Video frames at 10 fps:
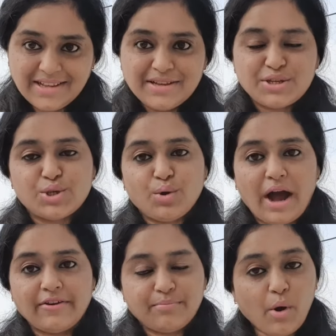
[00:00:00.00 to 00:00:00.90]
So
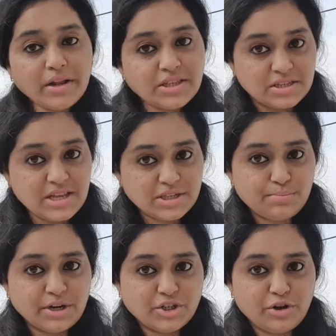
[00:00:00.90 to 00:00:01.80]
I've bought this
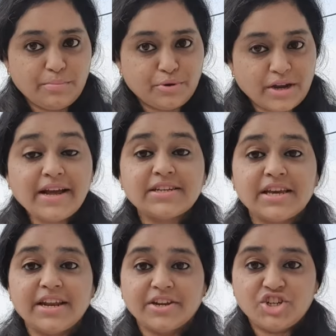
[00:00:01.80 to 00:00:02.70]
particular product
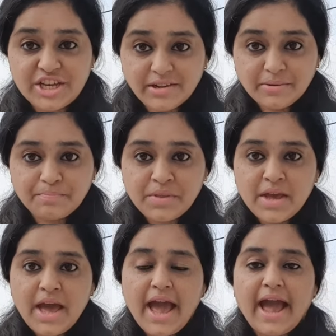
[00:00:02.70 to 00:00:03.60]
in a deal,
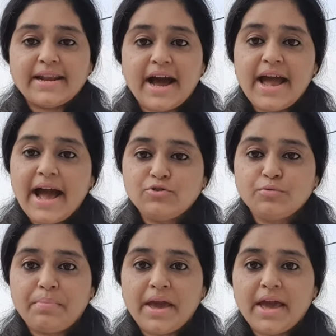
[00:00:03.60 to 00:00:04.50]
and I had to
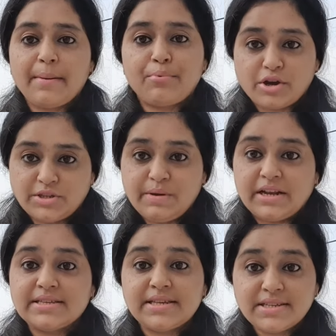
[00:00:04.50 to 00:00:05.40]
pay
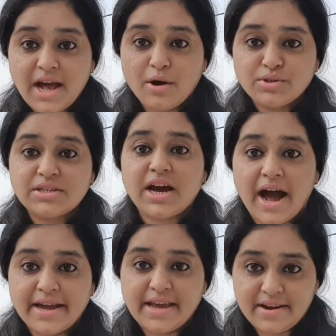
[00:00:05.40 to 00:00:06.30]
approximately 6,000
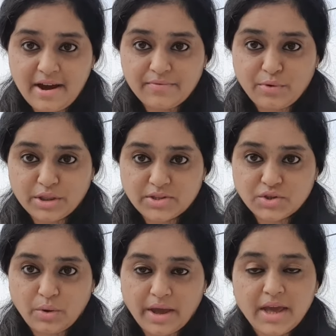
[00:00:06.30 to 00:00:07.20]
INR for this
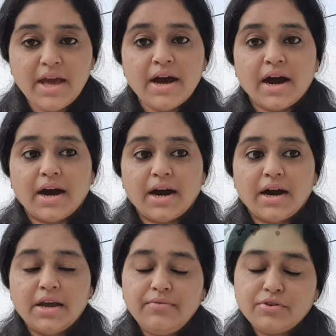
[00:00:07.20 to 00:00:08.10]
toy.
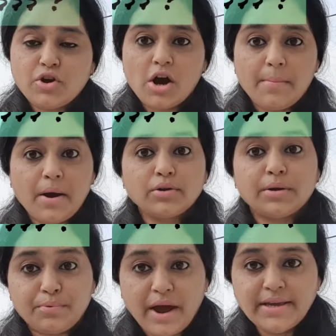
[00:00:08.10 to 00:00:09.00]
If you talk about the
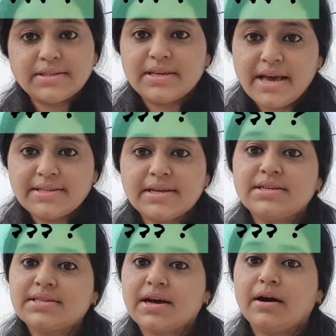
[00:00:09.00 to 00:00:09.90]
price, yes,
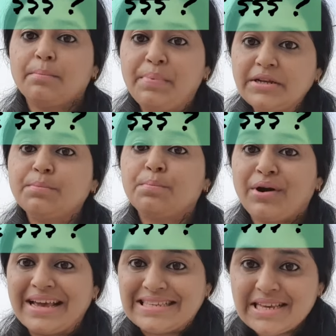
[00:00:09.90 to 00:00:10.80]
it is a bit
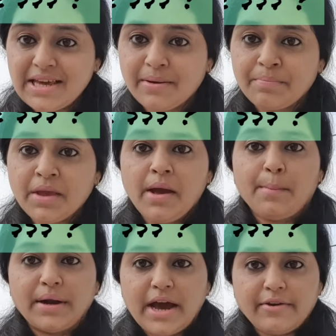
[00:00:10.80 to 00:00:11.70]
pricey,
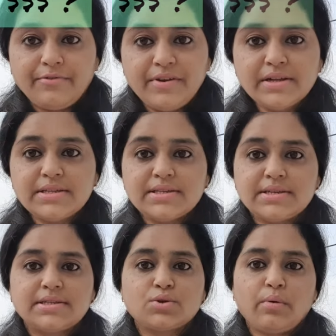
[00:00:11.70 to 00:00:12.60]
but I feel since
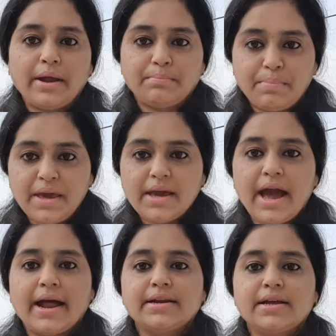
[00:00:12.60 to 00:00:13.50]
it's quite big
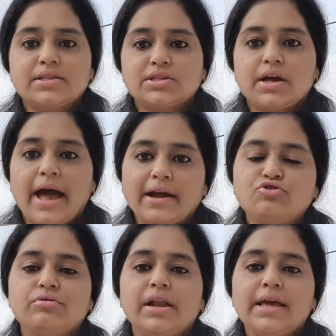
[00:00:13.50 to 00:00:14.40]
and it's
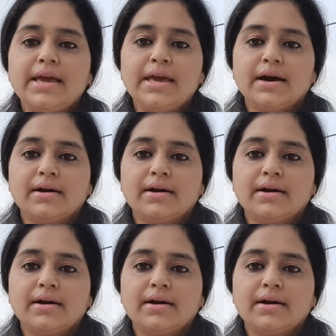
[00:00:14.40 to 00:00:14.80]
actually